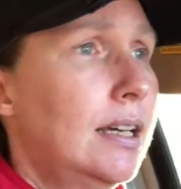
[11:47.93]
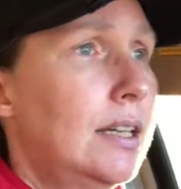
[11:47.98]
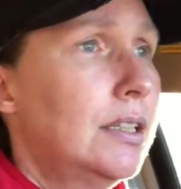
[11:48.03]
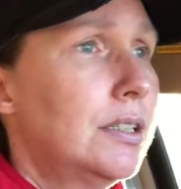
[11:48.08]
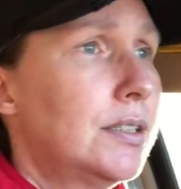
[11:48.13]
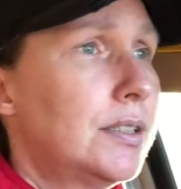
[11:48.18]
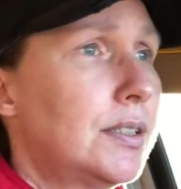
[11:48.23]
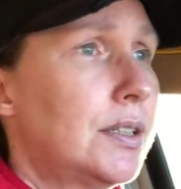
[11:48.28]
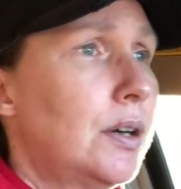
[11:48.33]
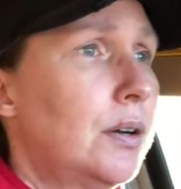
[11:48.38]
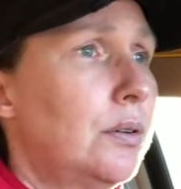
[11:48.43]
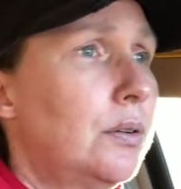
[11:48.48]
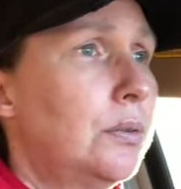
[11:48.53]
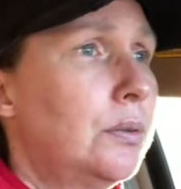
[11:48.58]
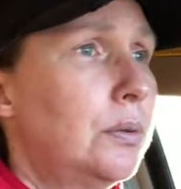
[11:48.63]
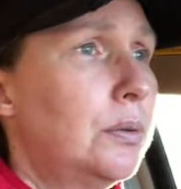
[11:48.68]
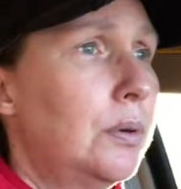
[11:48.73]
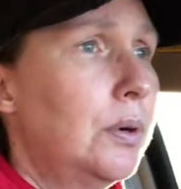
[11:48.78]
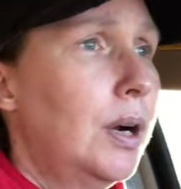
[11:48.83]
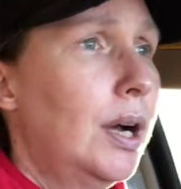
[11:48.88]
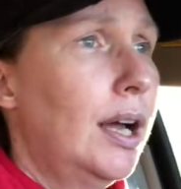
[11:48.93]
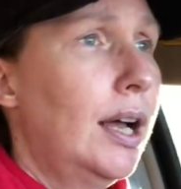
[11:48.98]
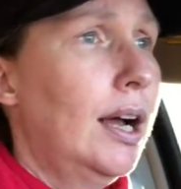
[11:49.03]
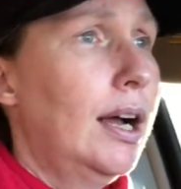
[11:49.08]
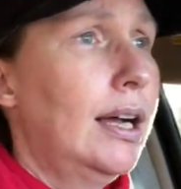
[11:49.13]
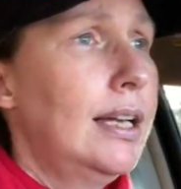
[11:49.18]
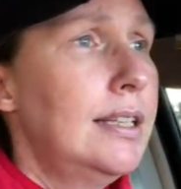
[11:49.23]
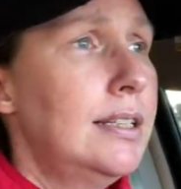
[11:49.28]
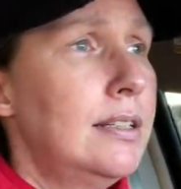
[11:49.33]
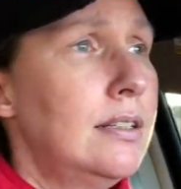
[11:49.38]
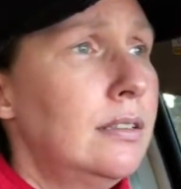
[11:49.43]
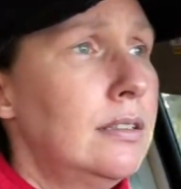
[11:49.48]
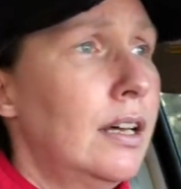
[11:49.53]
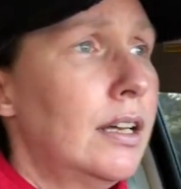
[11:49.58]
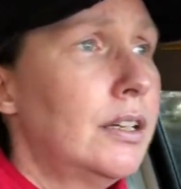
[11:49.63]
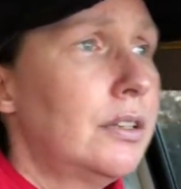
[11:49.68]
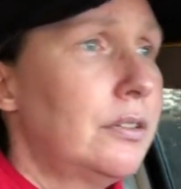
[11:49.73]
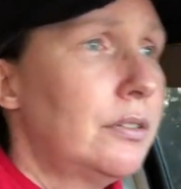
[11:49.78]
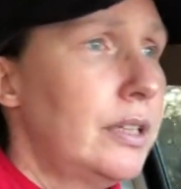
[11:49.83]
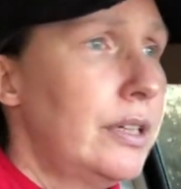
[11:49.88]
So I did a lot
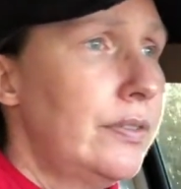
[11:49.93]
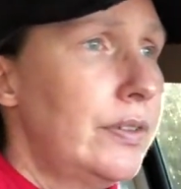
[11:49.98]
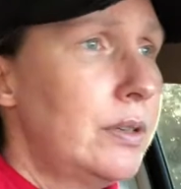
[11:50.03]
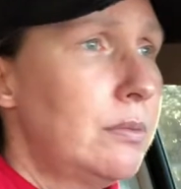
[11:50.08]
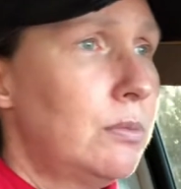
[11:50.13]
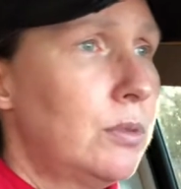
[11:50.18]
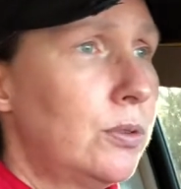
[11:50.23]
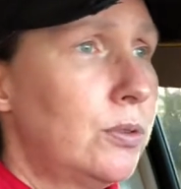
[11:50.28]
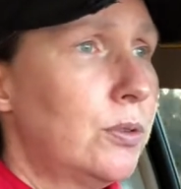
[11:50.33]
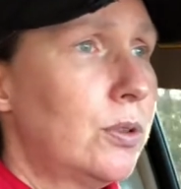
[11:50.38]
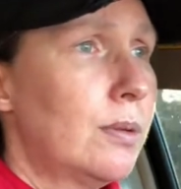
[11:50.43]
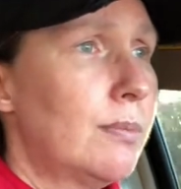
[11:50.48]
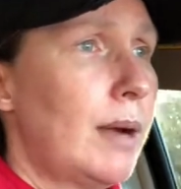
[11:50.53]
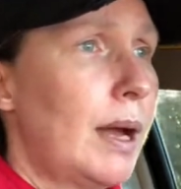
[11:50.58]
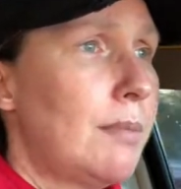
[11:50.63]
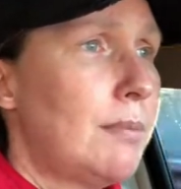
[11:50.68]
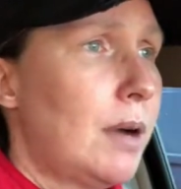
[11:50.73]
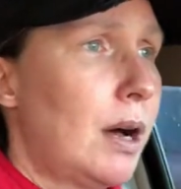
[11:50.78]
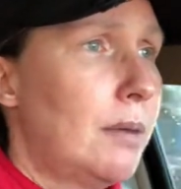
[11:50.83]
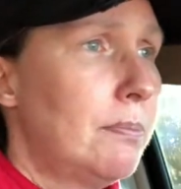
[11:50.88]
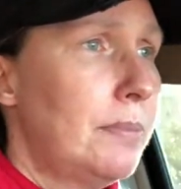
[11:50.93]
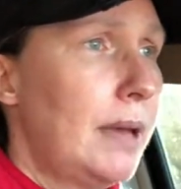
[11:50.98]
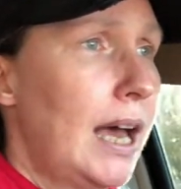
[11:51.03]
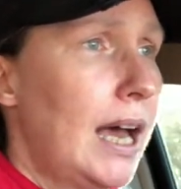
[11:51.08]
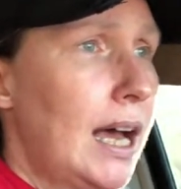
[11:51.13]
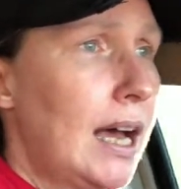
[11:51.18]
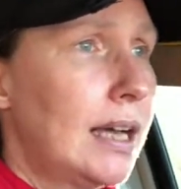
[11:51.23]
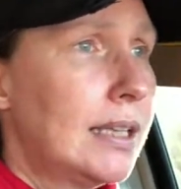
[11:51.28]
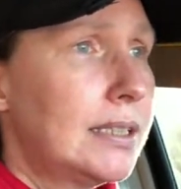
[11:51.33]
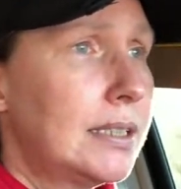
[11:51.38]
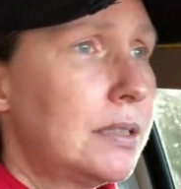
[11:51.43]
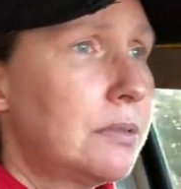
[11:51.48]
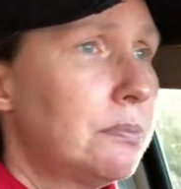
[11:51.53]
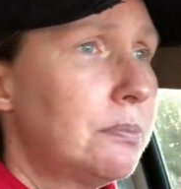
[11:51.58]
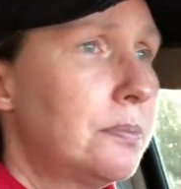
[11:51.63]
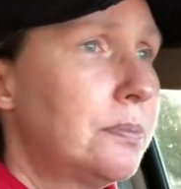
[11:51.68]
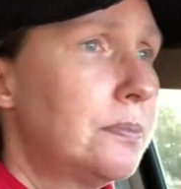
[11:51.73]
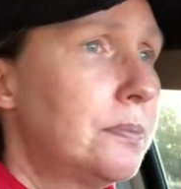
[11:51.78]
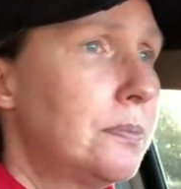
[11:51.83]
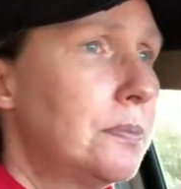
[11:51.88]
of grieving before my mom passed,
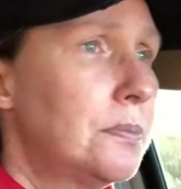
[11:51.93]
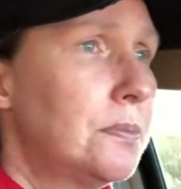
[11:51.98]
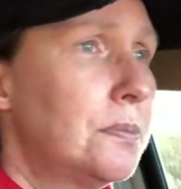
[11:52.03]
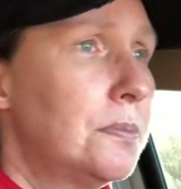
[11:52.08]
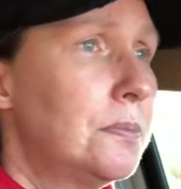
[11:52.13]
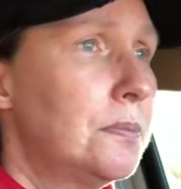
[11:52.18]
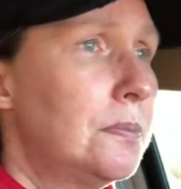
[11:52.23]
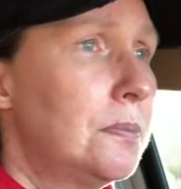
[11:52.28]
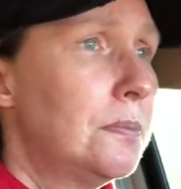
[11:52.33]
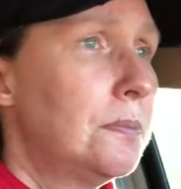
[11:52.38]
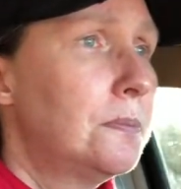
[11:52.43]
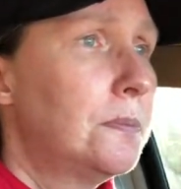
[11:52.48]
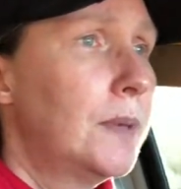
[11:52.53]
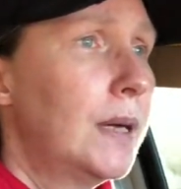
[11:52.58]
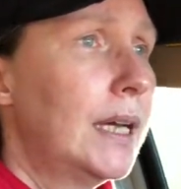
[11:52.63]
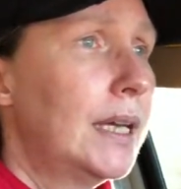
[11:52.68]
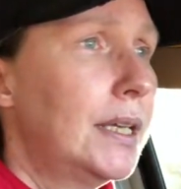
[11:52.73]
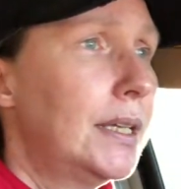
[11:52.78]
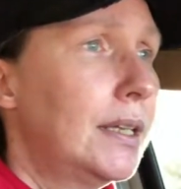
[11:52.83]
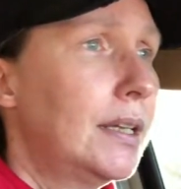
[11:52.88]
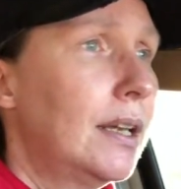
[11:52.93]
but